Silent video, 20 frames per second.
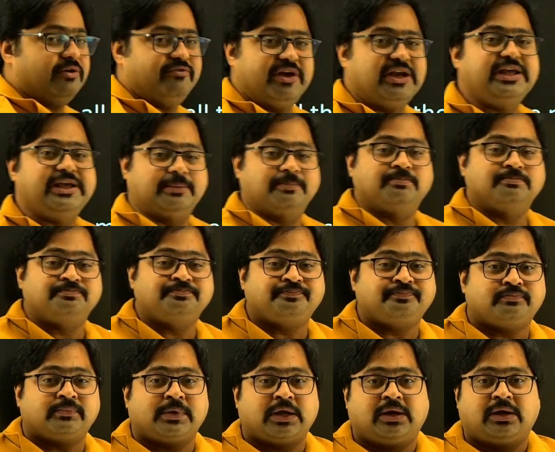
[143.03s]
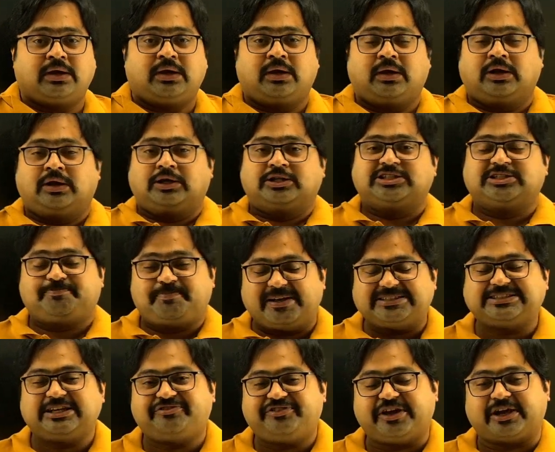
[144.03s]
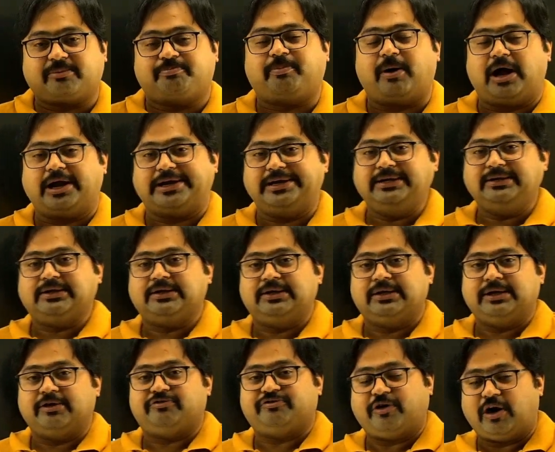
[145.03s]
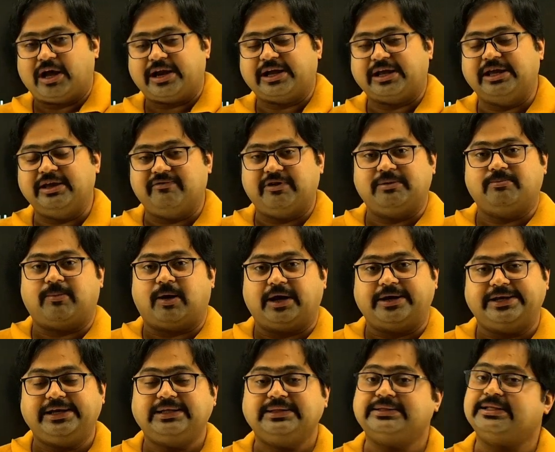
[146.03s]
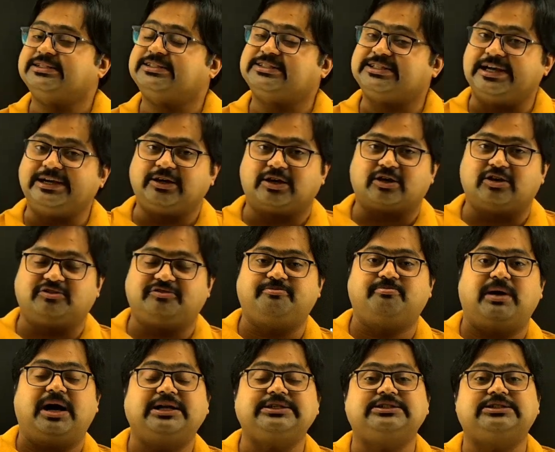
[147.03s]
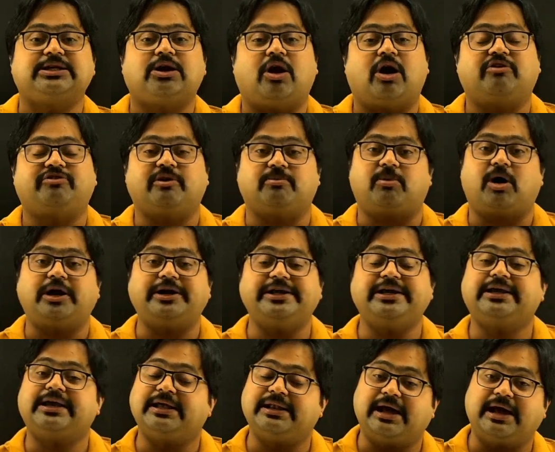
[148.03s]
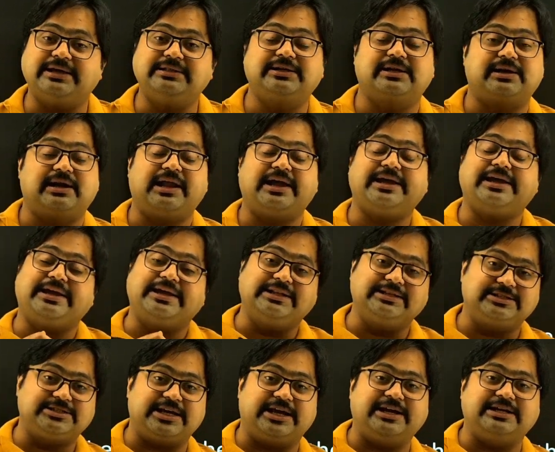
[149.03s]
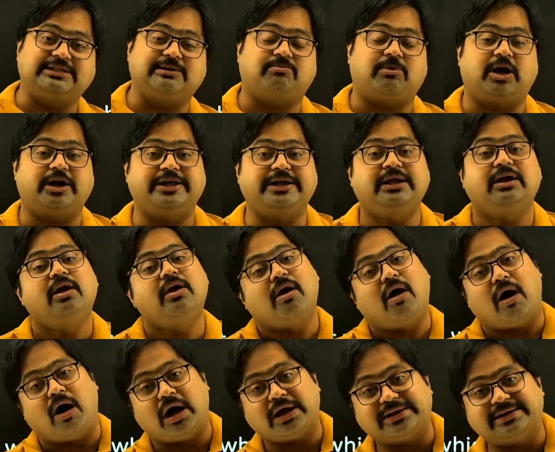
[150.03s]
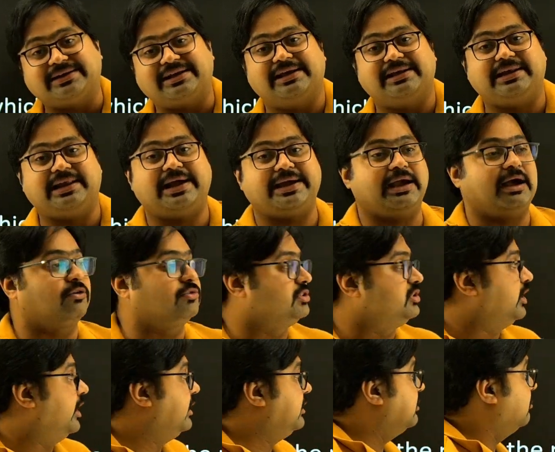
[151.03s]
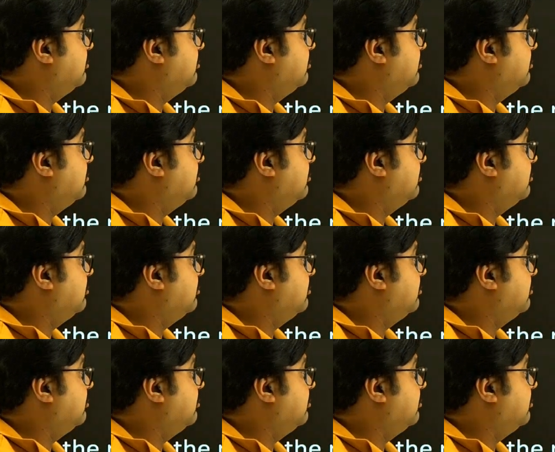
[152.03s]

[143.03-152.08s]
very specific point for a given body. This center of mass of a body can either lie inside the body or it can lie outside the